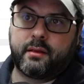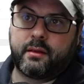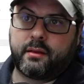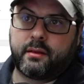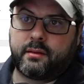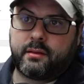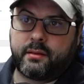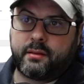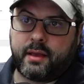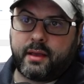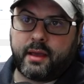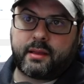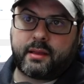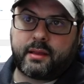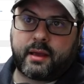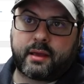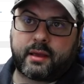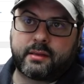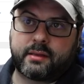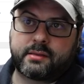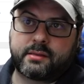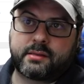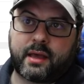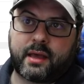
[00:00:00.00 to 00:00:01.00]
date, I
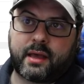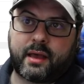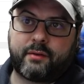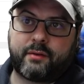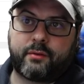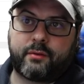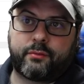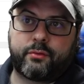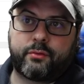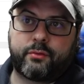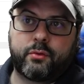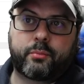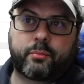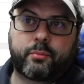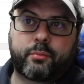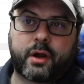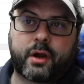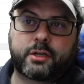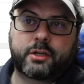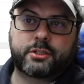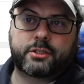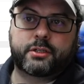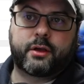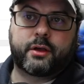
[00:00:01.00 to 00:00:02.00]
can see I have a few
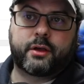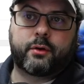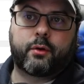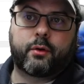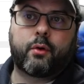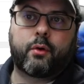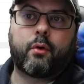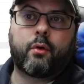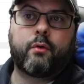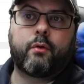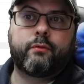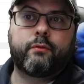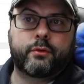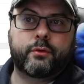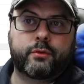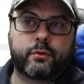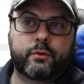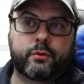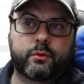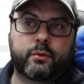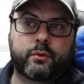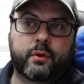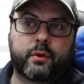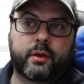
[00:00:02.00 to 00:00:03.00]
projects that are
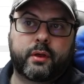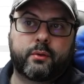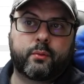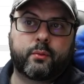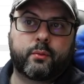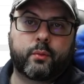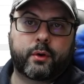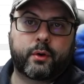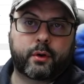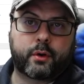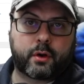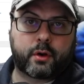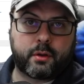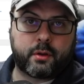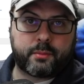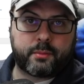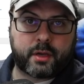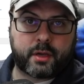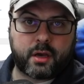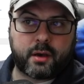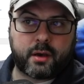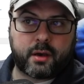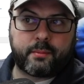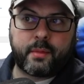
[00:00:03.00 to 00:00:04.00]
overdue and what are
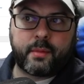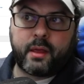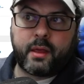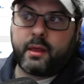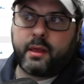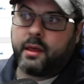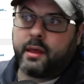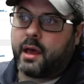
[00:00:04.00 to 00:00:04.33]
coming up.